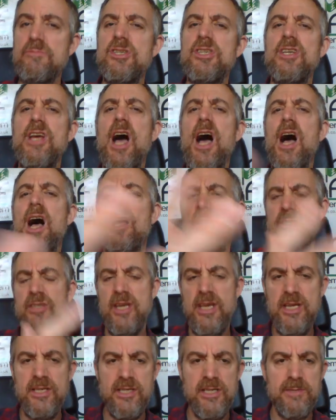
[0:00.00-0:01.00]
just
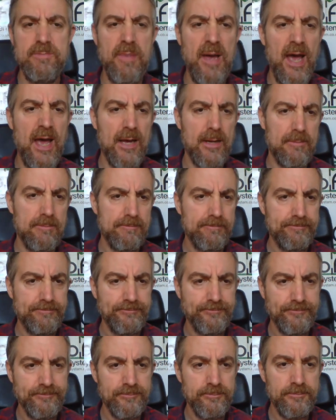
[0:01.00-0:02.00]
eases back.
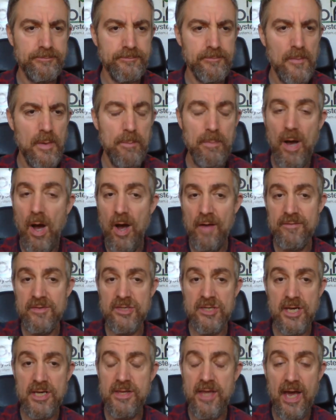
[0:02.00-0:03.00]
But I haven't
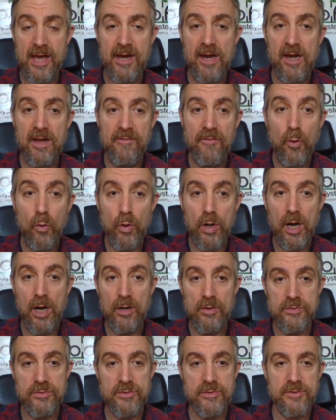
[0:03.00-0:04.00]
seen that in any
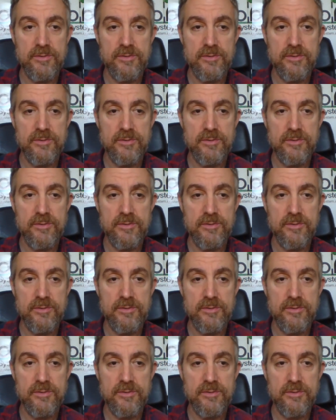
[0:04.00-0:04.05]
forecasts.